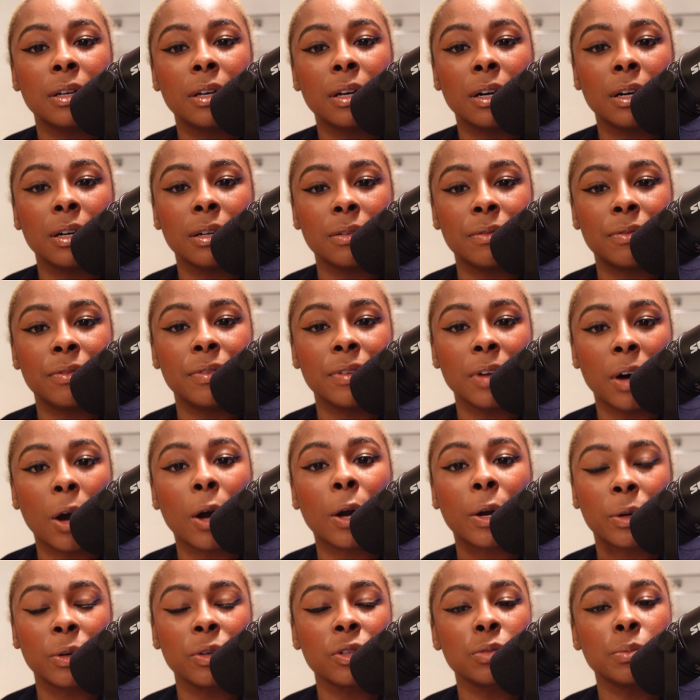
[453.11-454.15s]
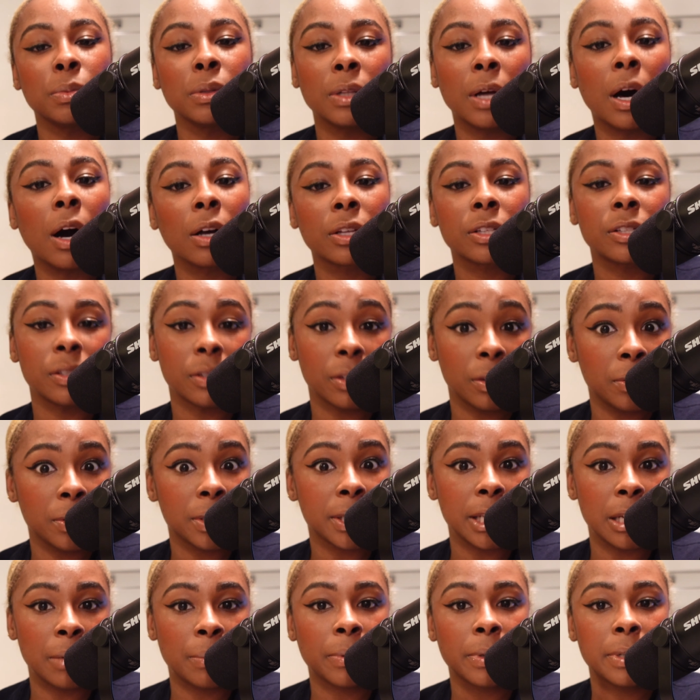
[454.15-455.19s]
of the articles belong to those
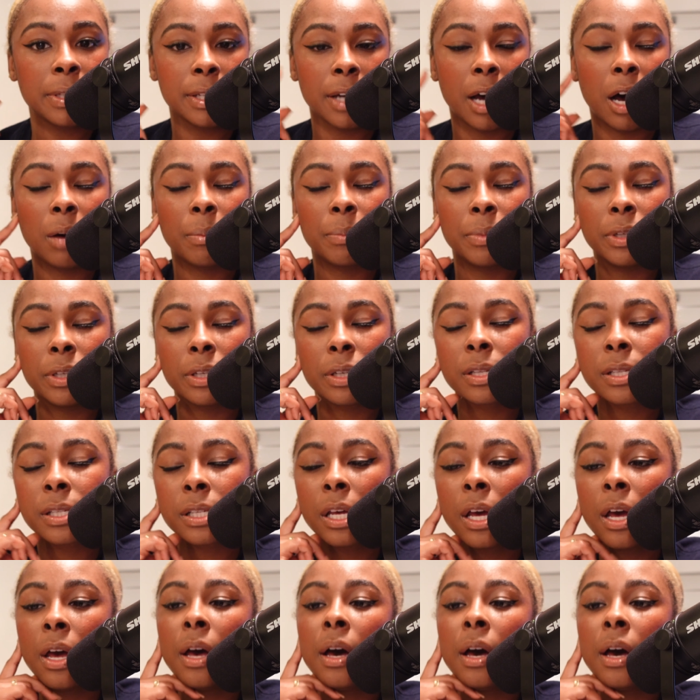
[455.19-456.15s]
separate topics.